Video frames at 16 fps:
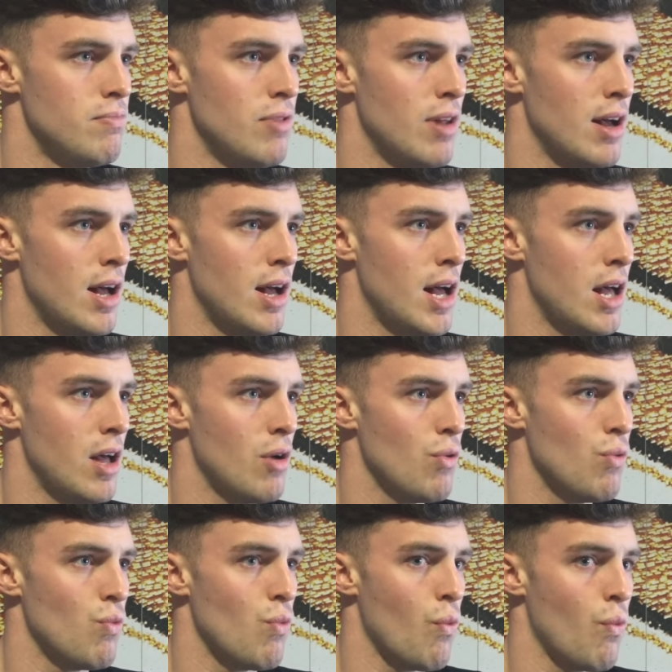that
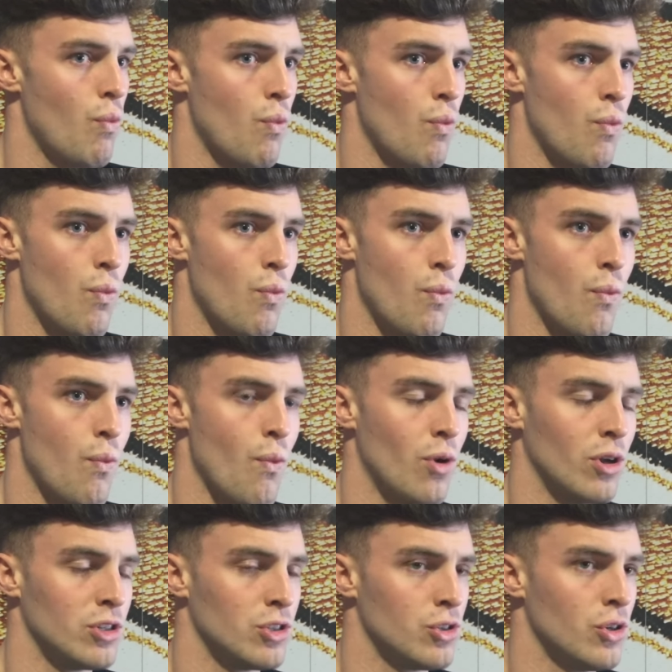
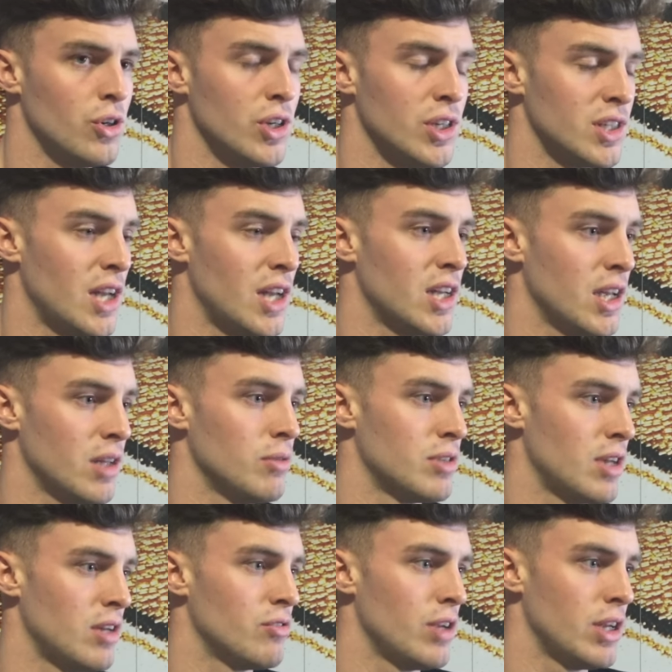was as soon as I heard he
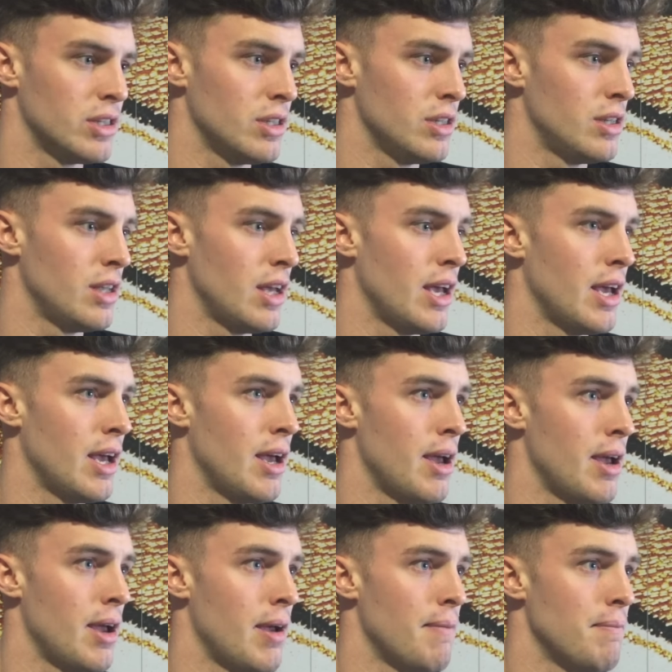was interested.
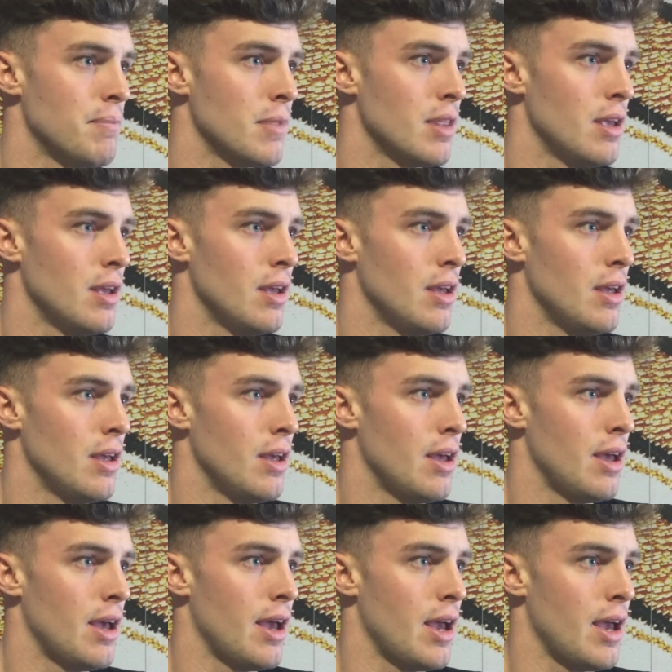
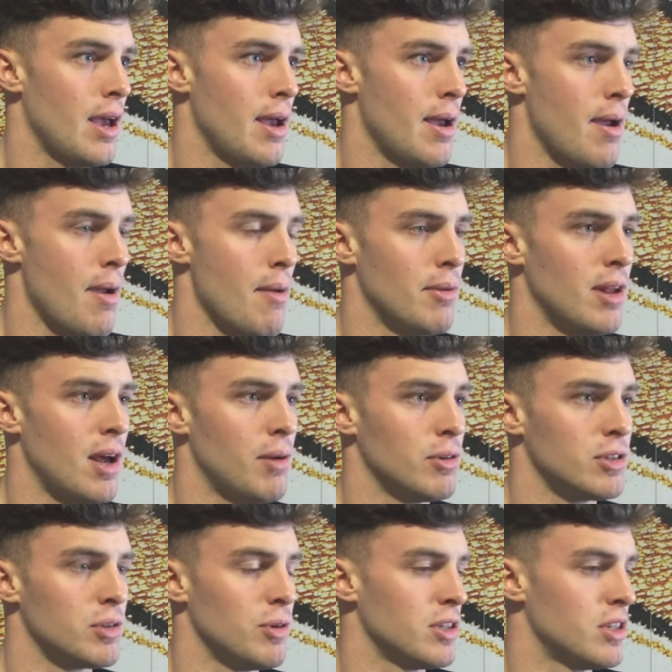That
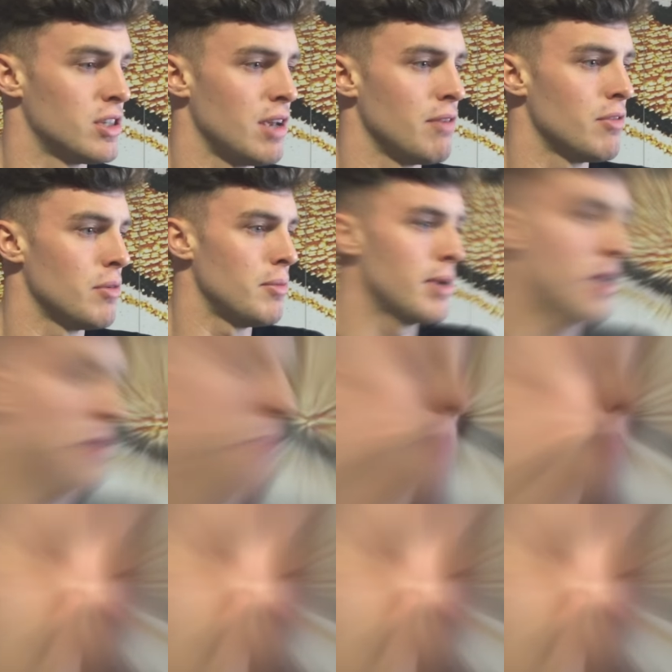was what to sign for him again.